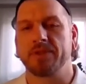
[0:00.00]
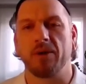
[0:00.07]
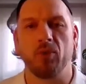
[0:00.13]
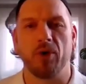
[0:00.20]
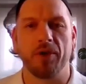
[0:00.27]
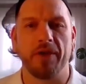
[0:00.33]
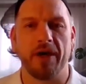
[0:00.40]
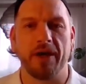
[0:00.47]

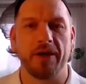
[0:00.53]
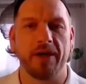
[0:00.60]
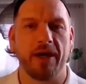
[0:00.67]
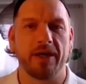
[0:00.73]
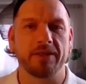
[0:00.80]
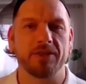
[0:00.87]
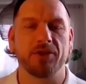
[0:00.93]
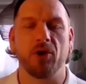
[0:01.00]
someone that
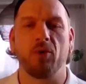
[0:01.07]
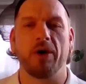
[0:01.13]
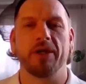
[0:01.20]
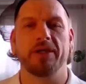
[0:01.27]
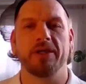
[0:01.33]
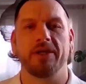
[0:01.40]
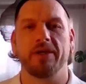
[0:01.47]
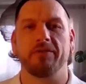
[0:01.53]
has no
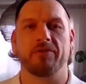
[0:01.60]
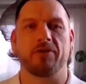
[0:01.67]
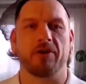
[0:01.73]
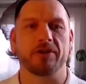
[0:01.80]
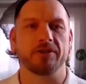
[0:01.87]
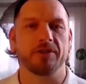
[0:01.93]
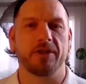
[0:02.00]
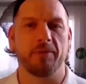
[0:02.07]
idea of
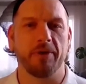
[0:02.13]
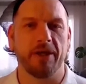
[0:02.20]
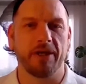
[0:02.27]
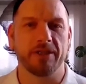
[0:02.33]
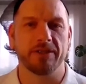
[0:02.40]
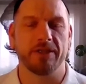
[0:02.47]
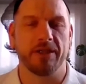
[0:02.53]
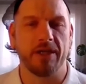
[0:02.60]
cross
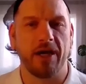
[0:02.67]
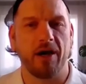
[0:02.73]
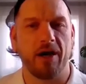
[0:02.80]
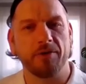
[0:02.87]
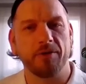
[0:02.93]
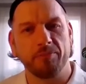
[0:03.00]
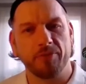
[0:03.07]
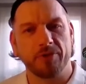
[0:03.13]
contamination and
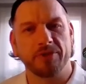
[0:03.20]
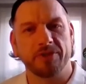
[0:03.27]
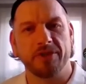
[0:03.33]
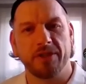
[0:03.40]
how to